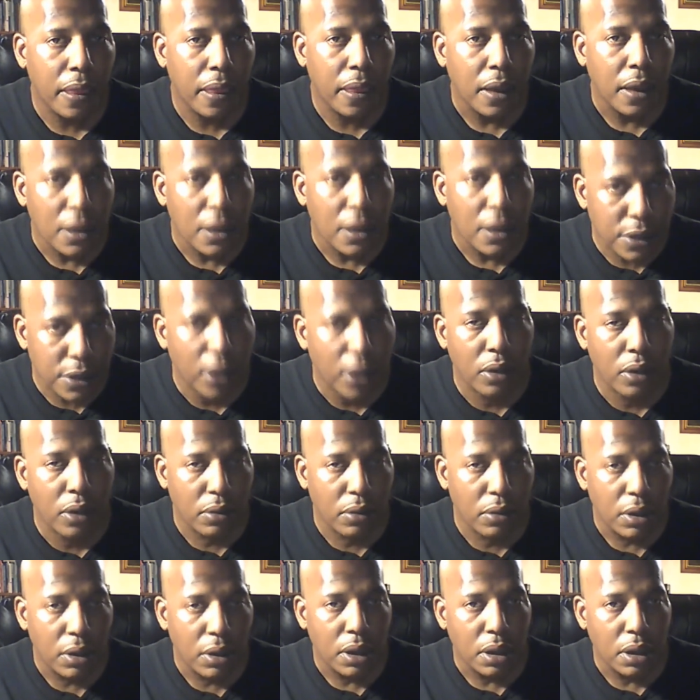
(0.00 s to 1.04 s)
So,
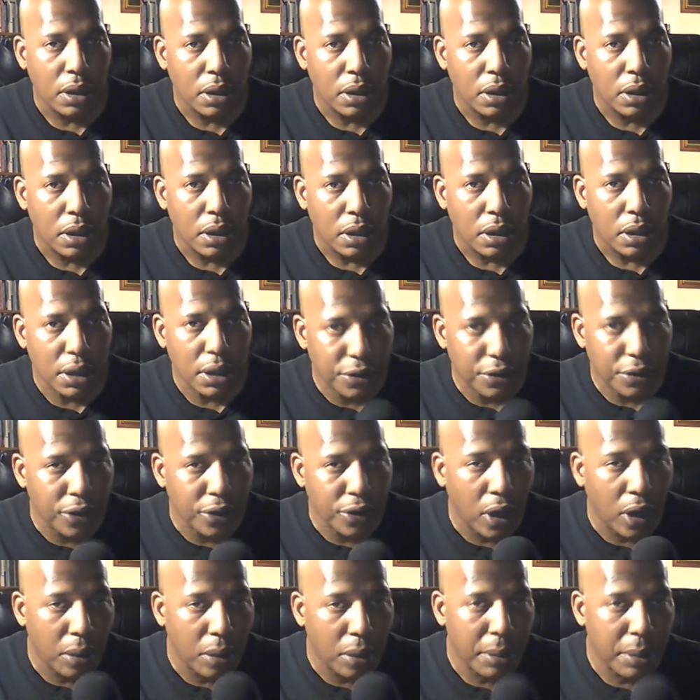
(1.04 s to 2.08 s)
let's talk
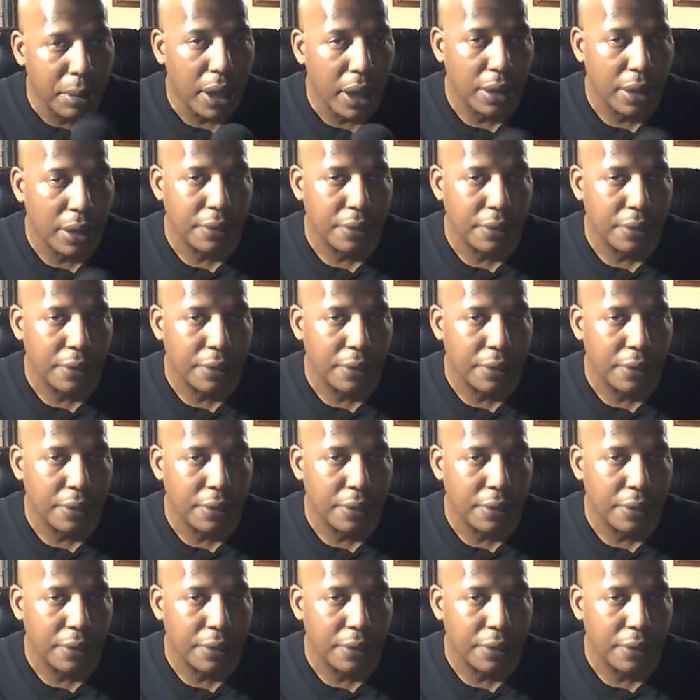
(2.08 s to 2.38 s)
about it.